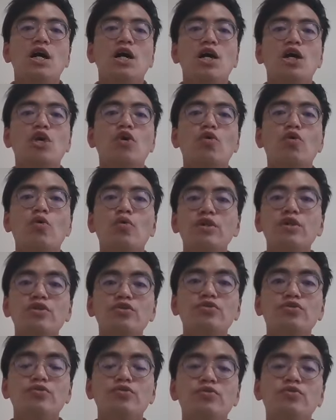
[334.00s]
According
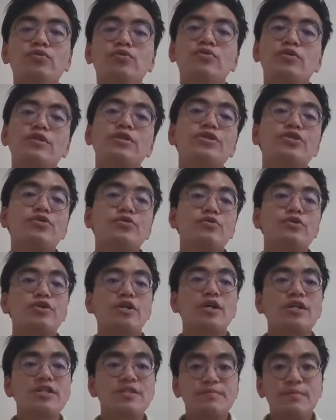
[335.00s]
to traditional
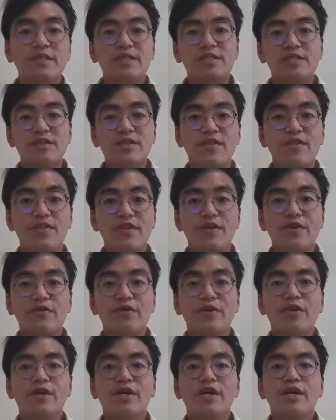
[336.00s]
Chinese medicine
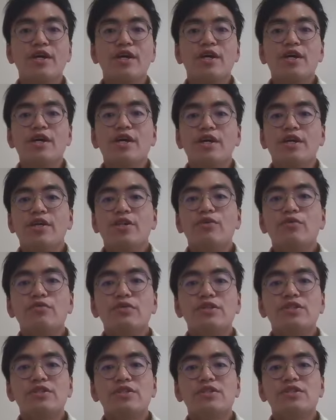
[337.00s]
theory,
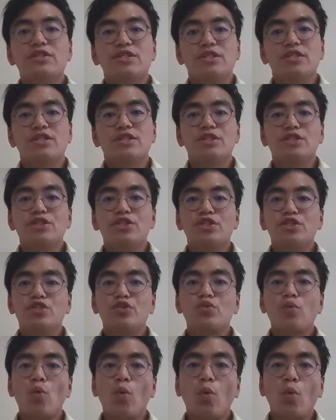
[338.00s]
enuresis is a
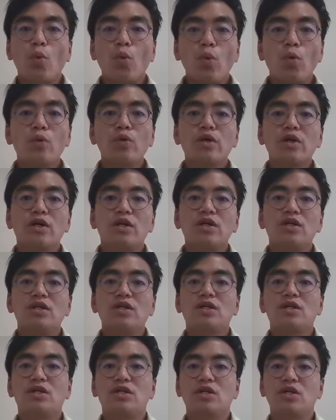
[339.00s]
disorder
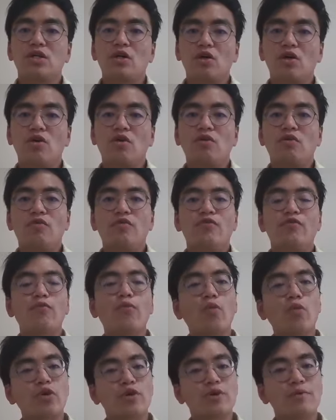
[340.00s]
of
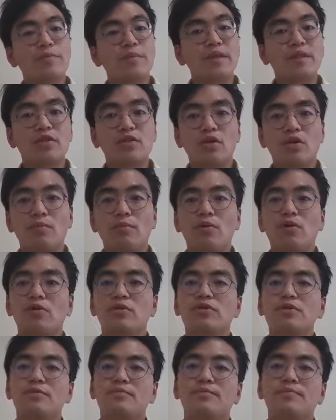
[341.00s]
water
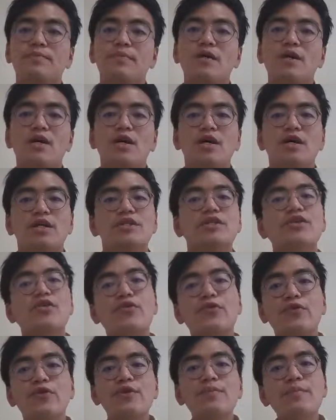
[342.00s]
metabolism. The
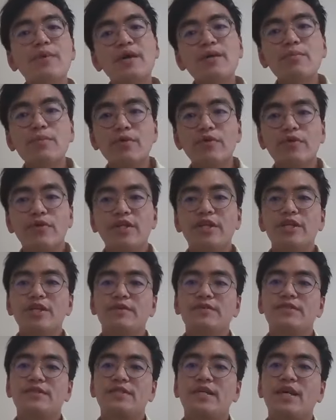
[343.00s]
three main
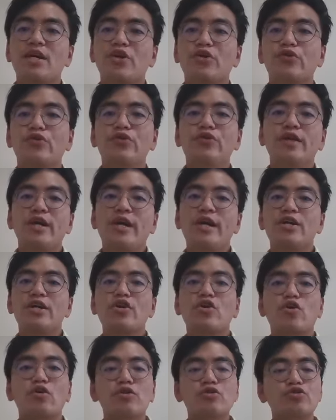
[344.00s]
meridians that create,
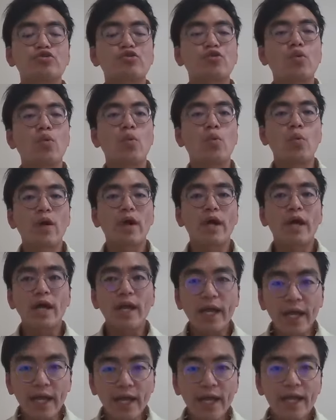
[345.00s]
control,
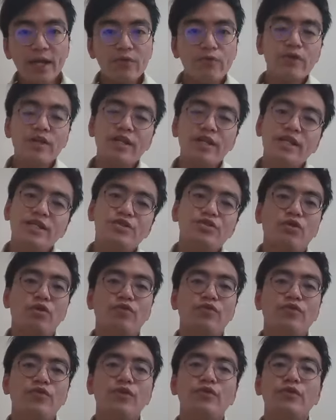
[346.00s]
and release
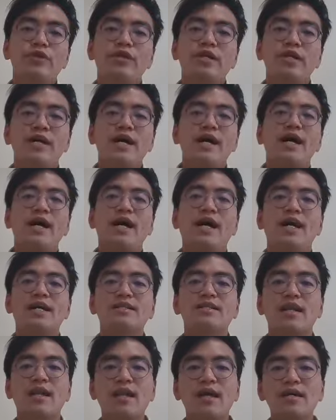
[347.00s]
of urine are
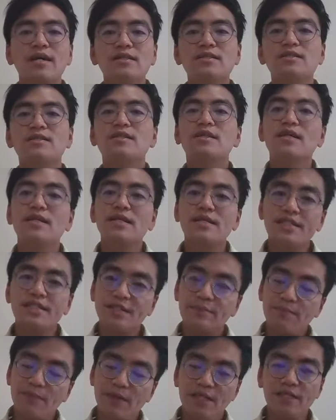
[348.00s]
the lungs,
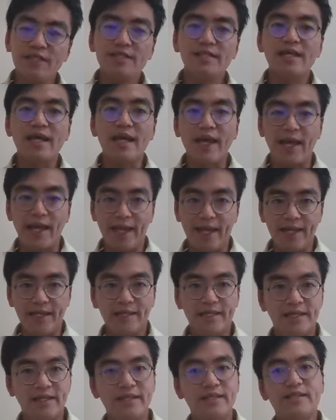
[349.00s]
spleens, and
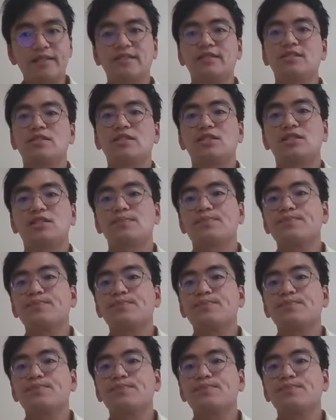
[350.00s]
kidneys.